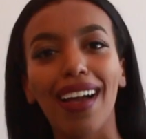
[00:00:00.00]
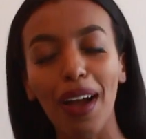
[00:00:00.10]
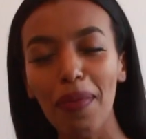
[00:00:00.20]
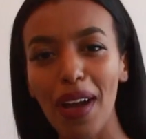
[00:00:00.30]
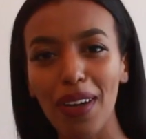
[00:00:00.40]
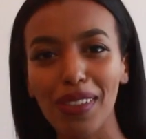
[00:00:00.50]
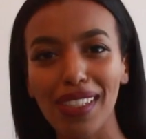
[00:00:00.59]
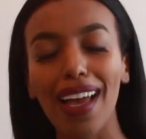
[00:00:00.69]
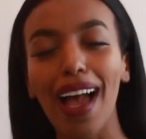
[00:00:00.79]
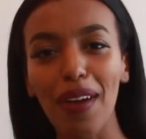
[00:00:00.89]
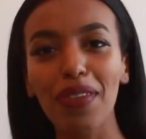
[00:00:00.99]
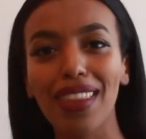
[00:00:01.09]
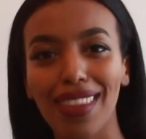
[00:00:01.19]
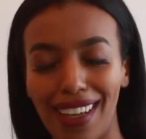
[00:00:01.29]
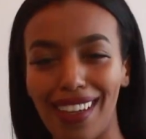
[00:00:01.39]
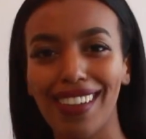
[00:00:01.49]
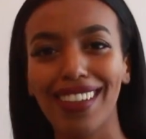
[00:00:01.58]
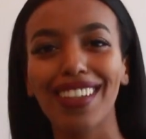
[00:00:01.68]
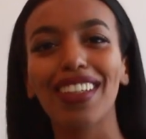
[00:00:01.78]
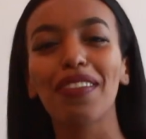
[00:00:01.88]
How about have a
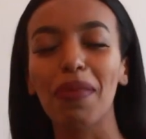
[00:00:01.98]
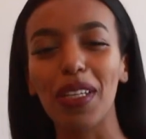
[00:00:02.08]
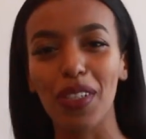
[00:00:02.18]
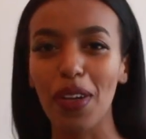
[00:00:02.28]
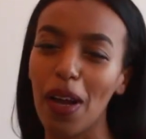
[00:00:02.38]
thing that makes you